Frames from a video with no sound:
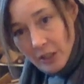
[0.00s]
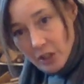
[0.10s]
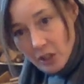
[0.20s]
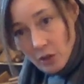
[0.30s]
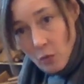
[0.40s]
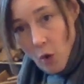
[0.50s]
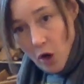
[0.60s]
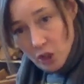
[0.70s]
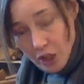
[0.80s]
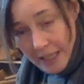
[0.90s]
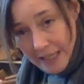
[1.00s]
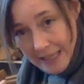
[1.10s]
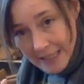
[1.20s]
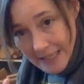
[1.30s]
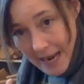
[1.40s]
squashing
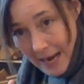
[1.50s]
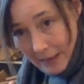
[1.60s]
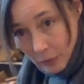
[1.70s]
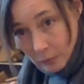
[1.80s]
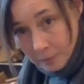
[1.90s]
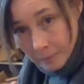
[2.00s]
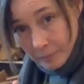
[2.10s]
it down